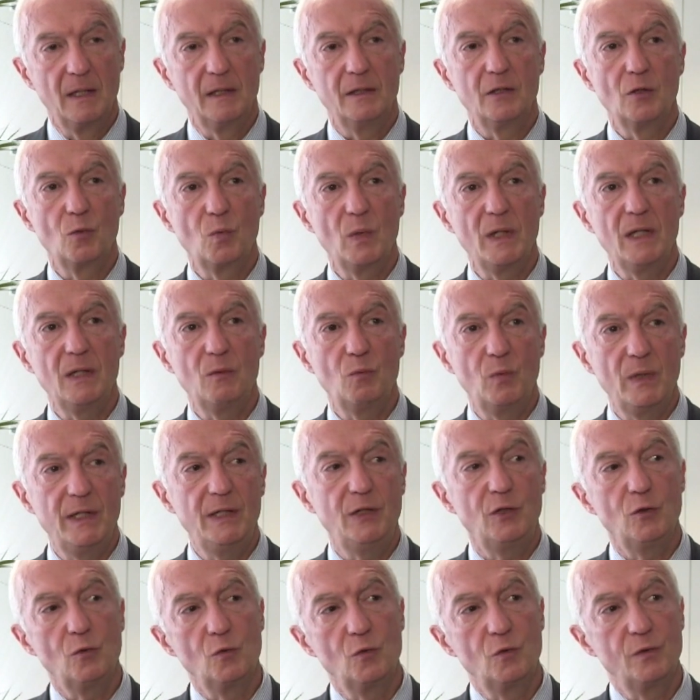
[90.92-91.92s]
the way we
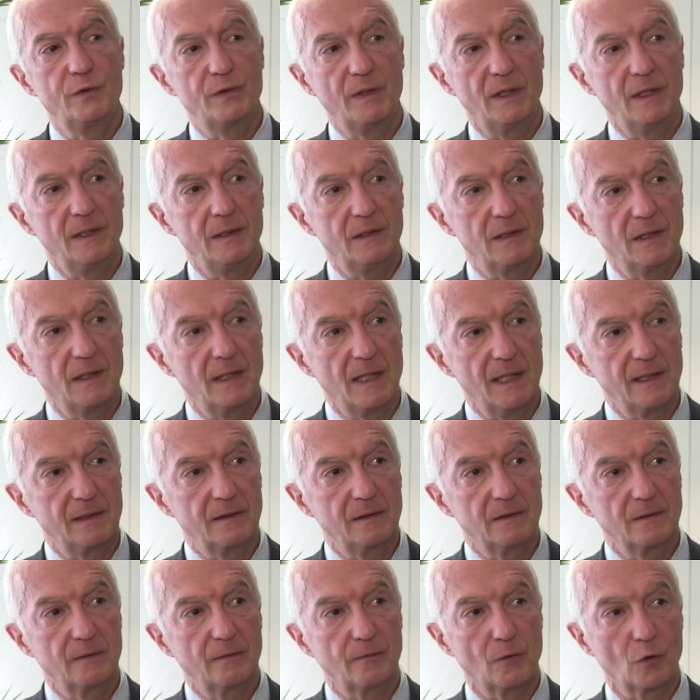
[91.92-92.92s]
use
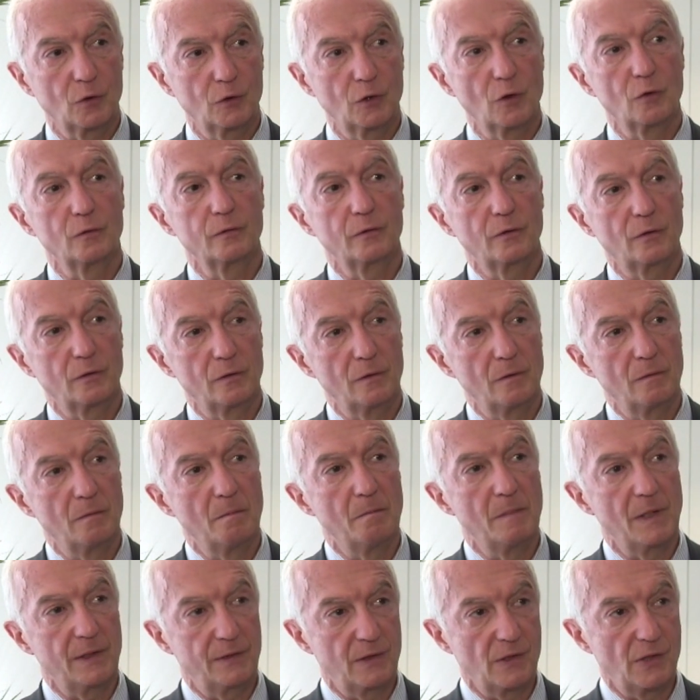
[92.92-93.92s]
internet for
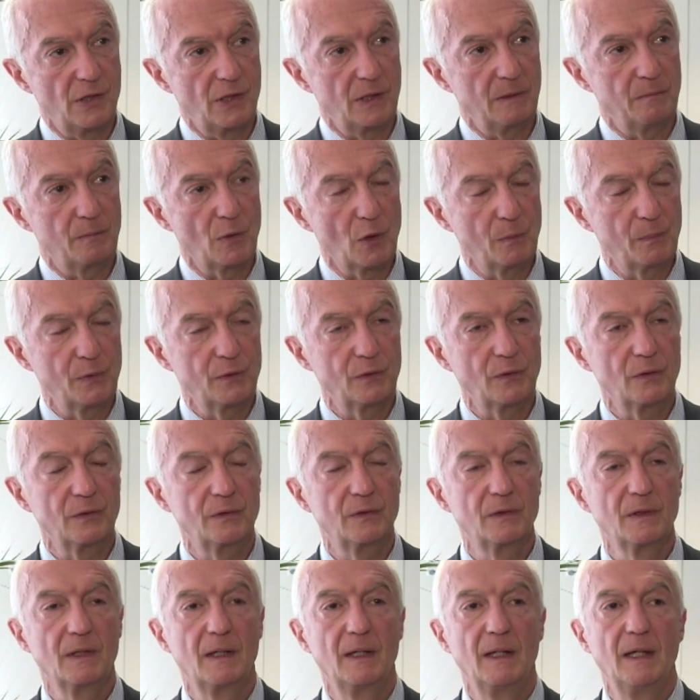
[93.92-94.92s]
counter-messaging
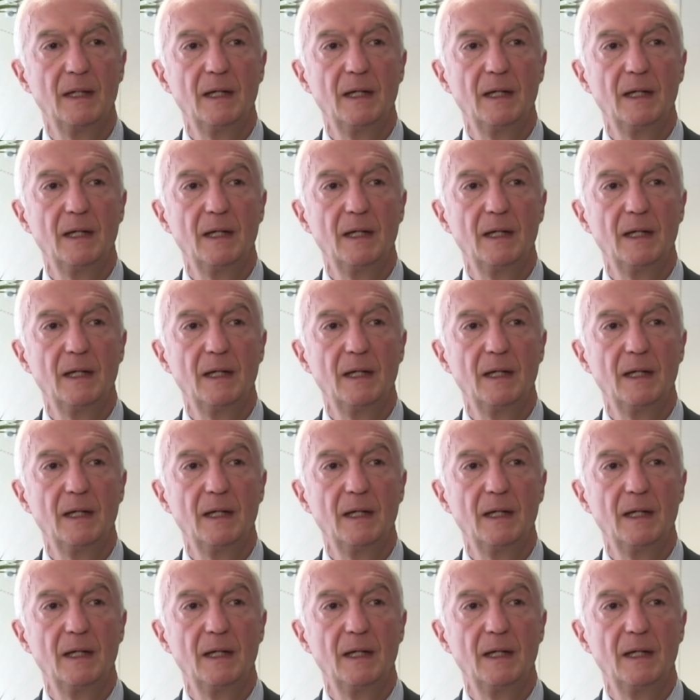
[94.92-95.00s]
purposes.